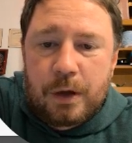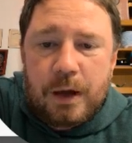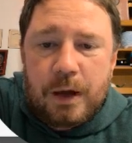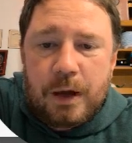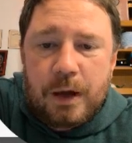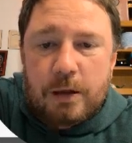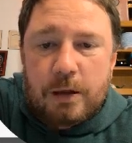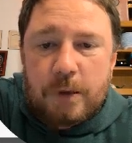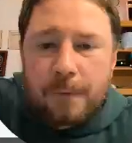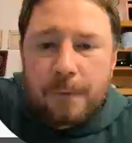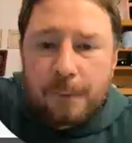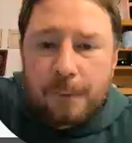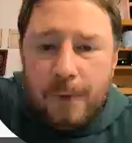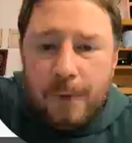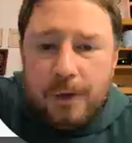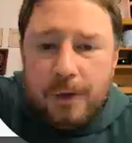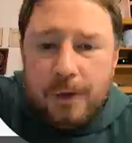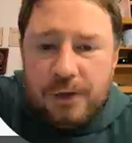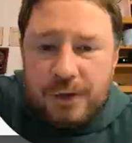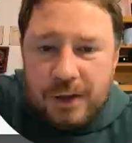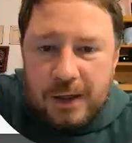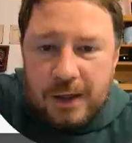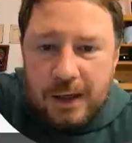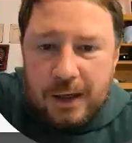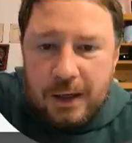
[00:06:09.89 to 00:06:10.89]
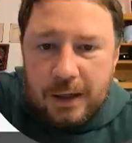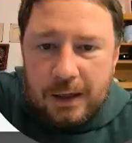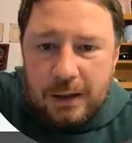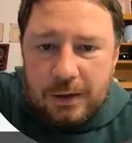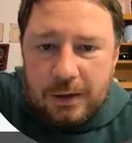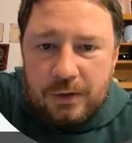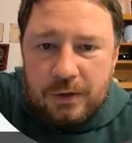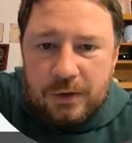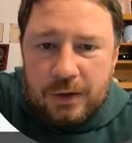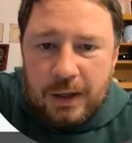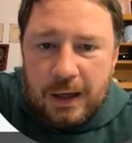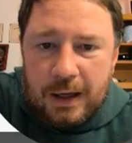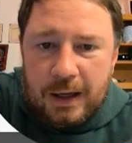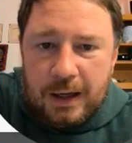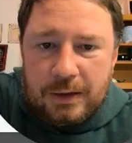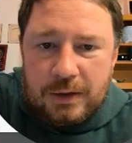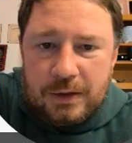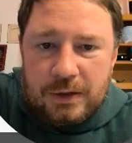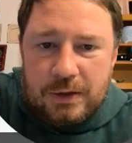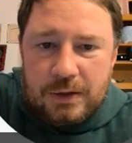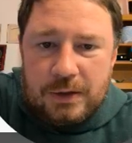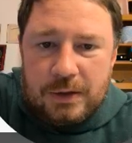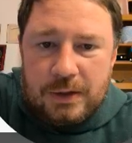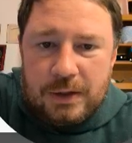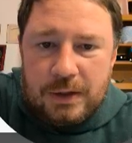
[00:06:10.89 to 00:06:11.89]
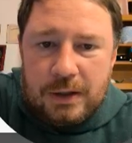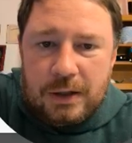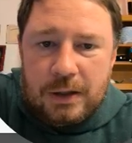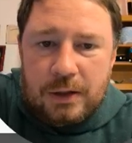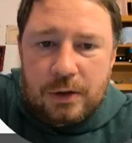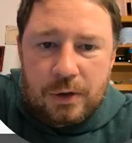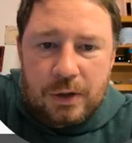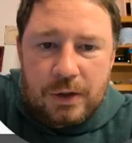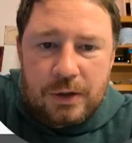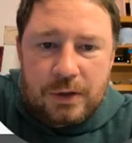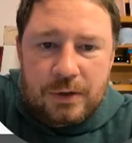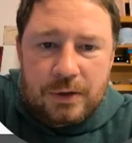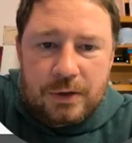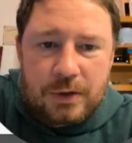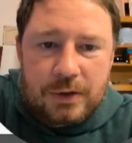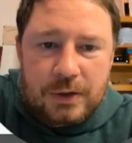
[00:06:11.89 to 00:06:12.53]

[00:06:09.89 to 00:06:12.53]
In the first tank, scientists decreased